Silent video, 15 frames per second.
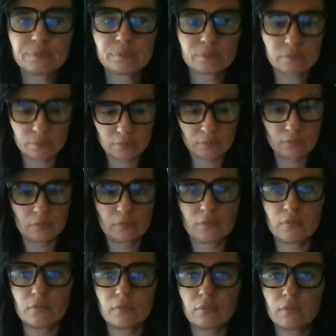
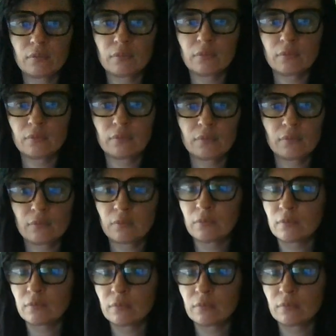Nobody speaks.